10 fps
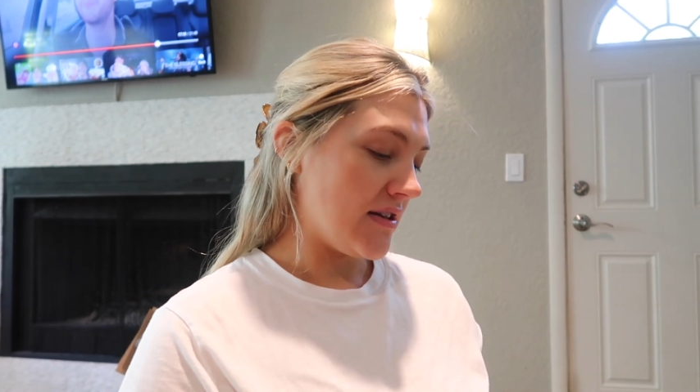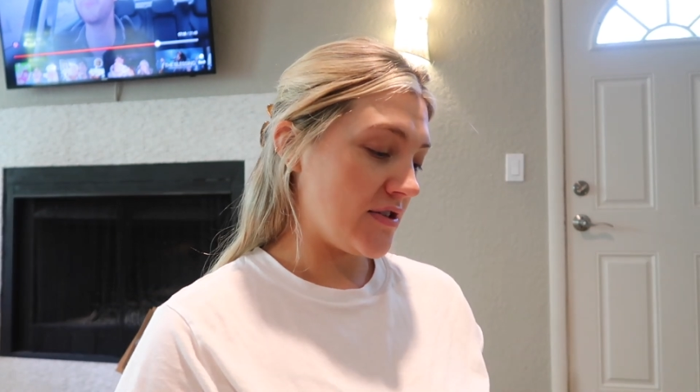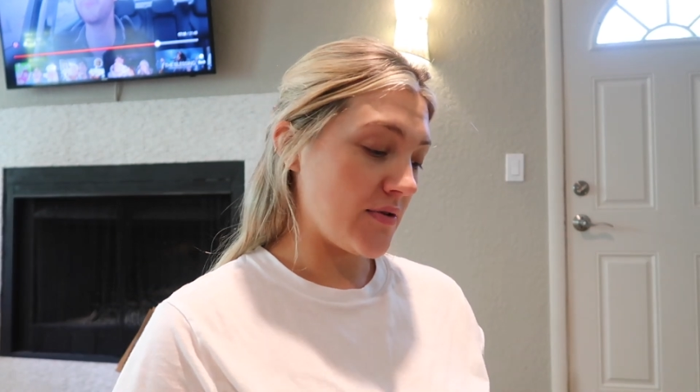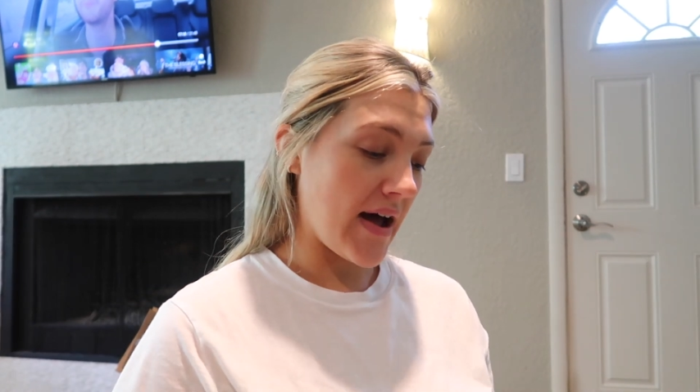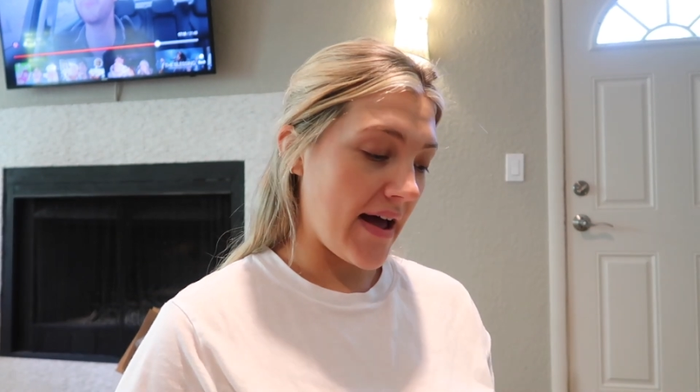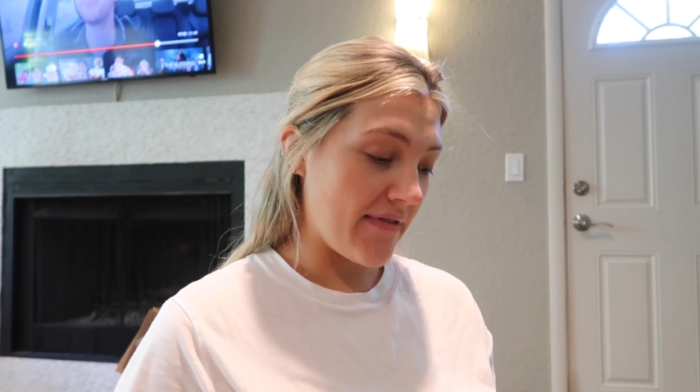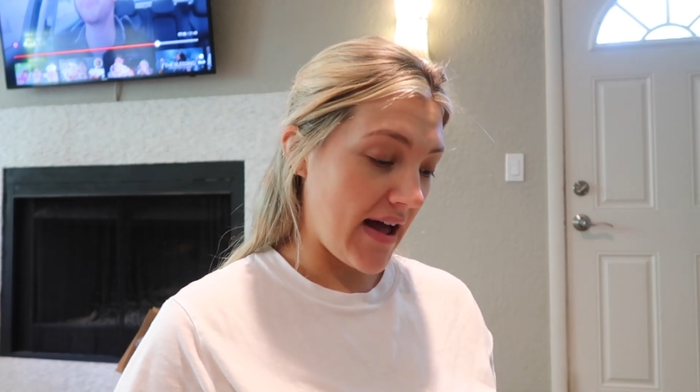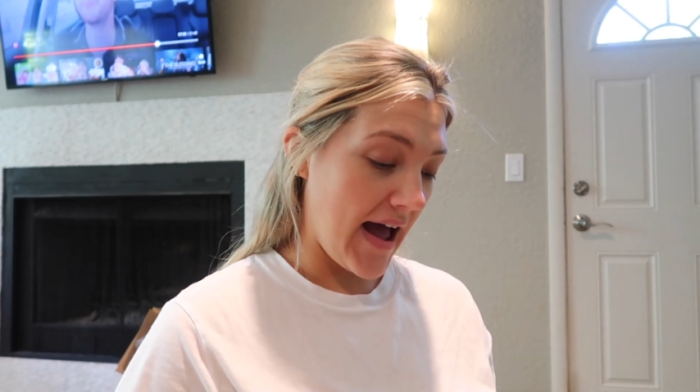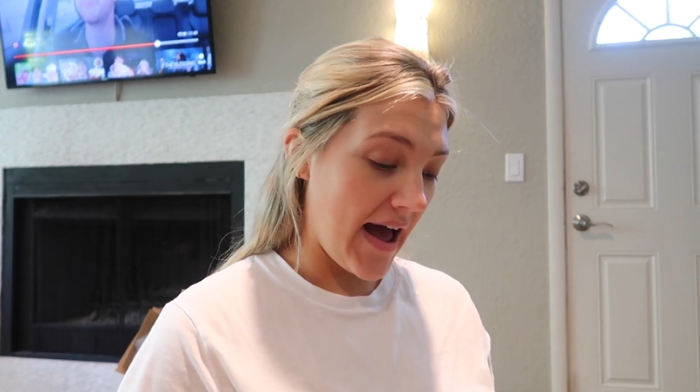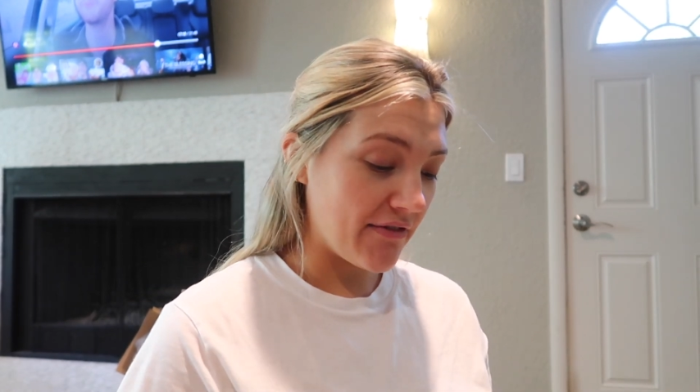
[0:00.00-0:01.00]
So I've,
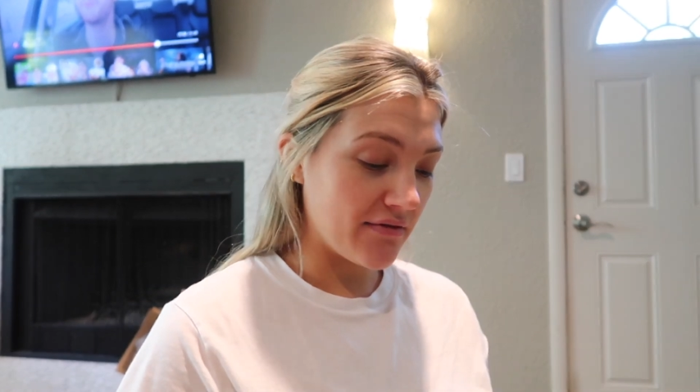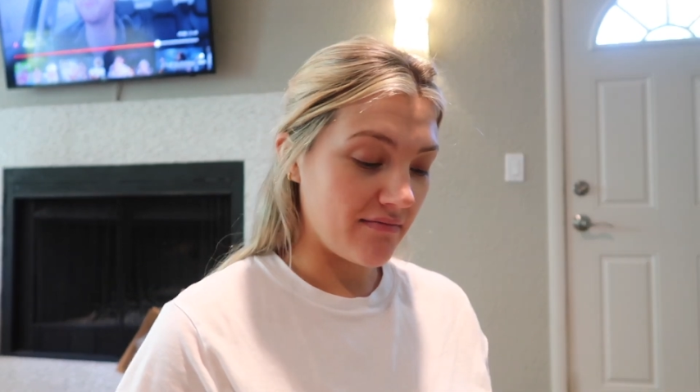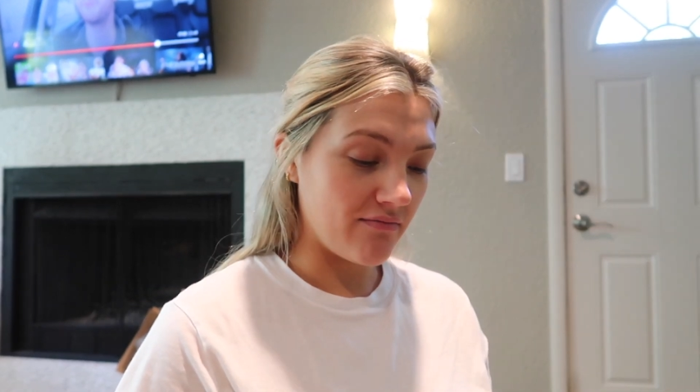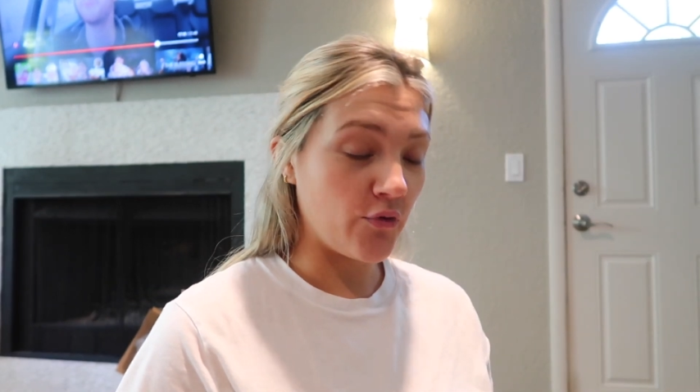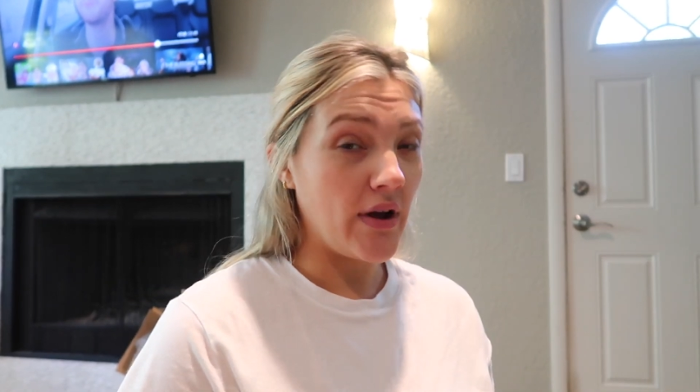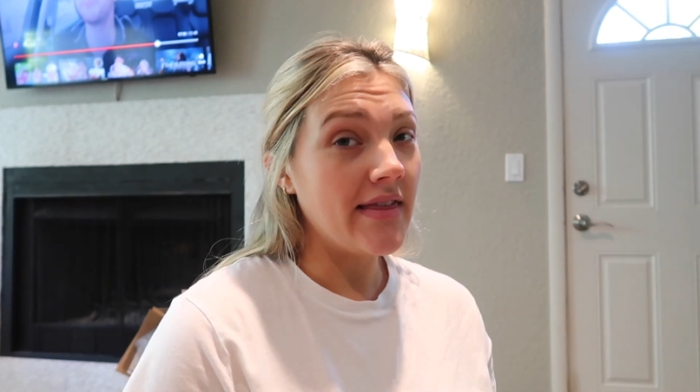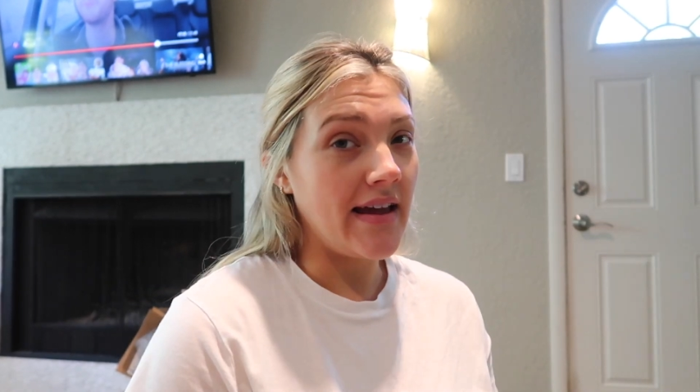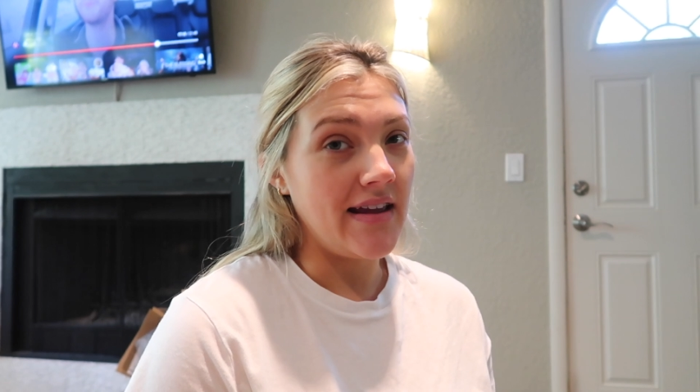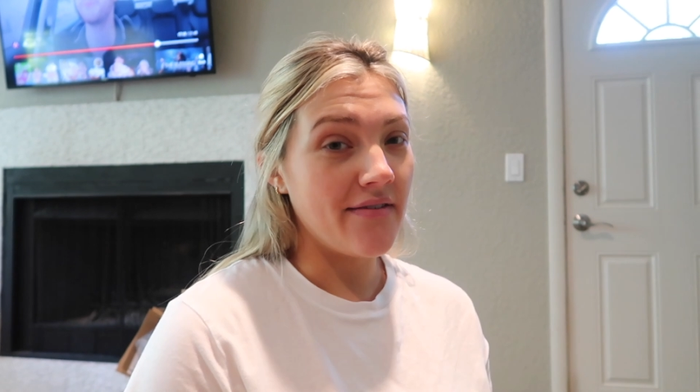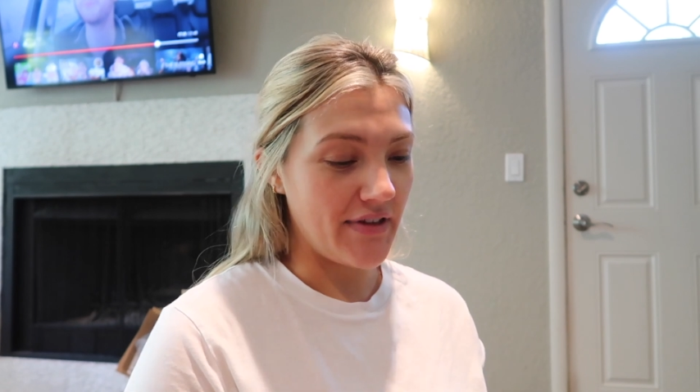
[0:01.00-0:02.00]
I haven't read
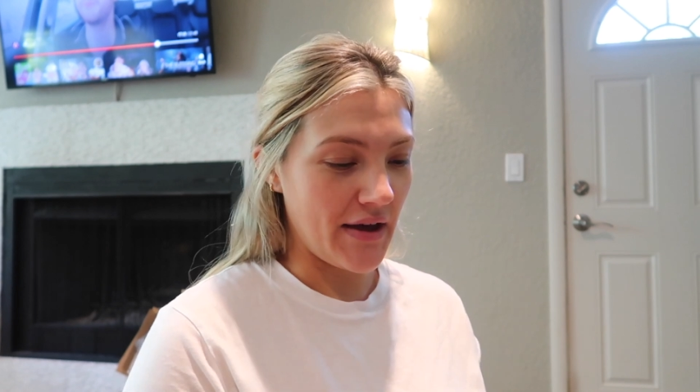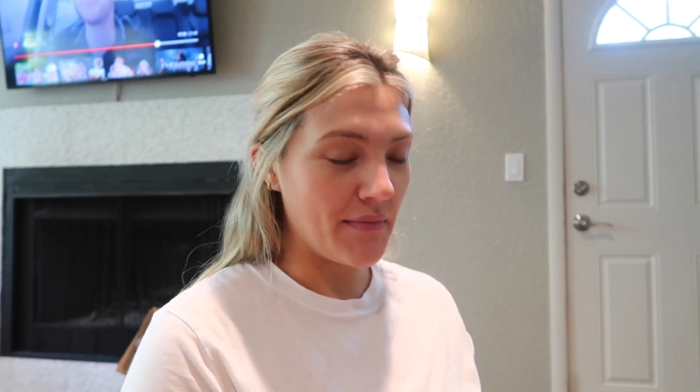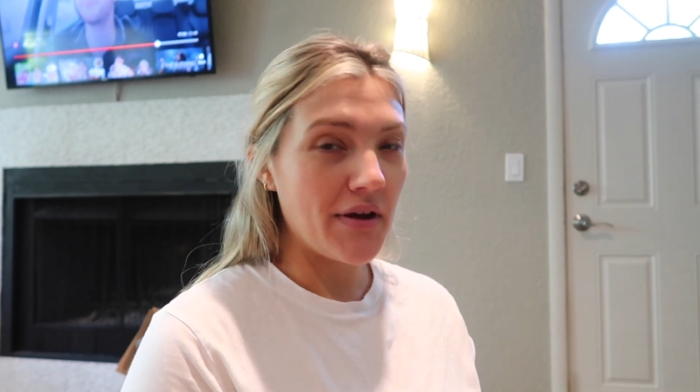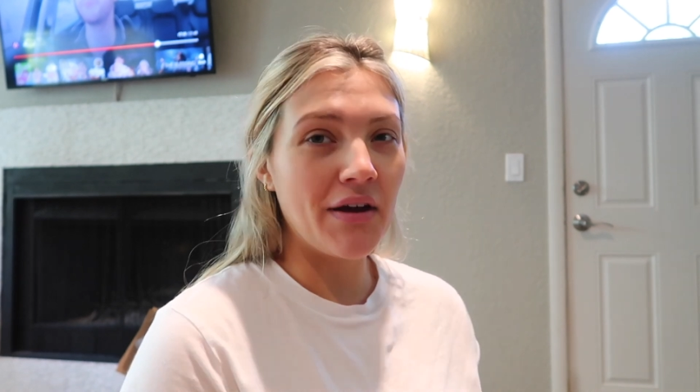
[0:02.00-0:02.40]
any of them,